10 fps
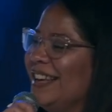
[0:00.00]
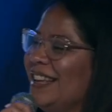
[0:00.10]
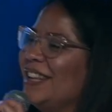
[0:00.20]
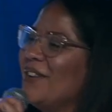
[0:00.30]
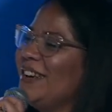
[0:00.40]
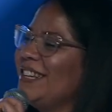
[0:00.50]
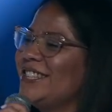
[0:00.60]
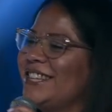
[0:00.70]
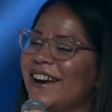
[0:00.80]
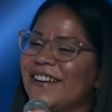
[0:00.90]
Let me
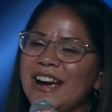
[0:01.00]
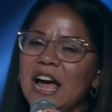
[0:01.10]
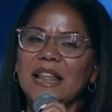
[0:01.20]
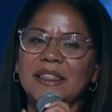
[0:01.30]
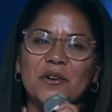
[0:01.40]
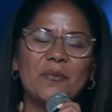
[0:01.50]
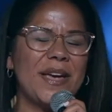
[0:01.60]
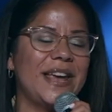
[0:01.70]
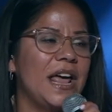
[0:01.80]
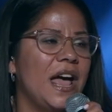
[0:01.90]
share a little
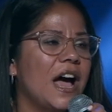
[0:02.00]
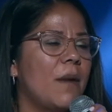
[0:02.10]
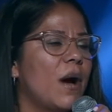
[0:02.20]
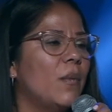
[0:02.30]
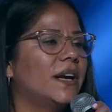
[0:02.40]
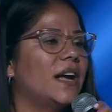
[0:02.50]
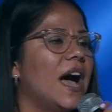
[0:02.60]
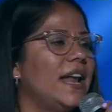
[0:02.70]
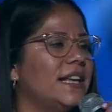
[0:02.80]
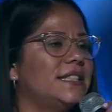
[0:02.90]
bit about what
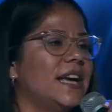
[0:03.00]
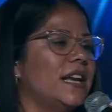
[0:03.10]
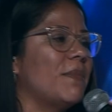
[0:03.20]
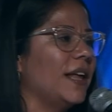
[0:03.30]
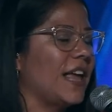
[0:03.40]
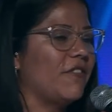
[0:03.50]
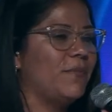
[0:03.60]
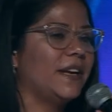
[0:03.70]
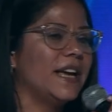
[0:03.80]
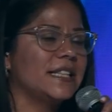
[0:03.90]
God has done in my life
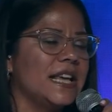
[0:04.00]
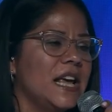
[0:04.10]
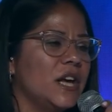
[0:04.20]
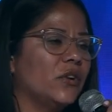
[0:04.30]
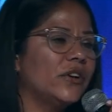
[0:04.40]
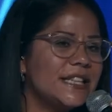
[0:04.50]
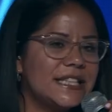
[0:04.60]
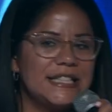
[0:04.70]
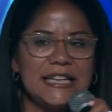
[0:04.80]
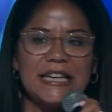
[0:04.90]
because
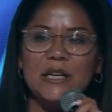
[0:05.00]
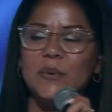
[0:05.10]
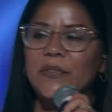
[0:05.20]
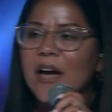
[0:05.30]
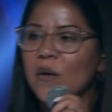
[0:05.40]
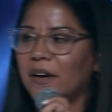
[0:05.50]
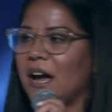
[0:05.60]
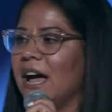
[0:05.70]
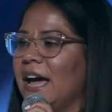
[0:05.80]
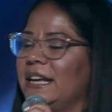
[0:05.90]
Christy, without
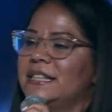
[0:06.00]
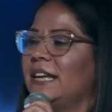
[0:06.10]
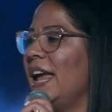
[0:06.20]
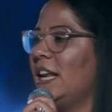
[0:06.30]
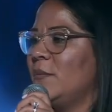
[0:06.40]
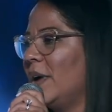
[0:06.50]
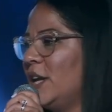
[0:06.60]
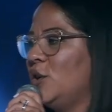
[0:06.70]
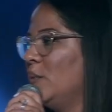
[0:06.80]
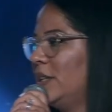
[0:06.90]
God, isn't anybody
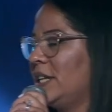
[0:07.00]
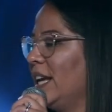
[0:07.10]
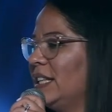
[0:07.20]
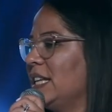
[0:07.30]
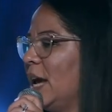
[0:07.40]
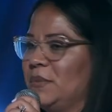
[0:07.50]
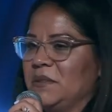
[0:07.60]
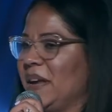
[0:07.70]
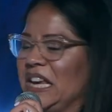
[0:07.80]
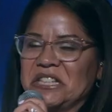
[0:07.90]
you would take the time to
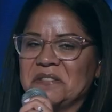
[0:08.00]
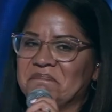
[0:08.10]
meet.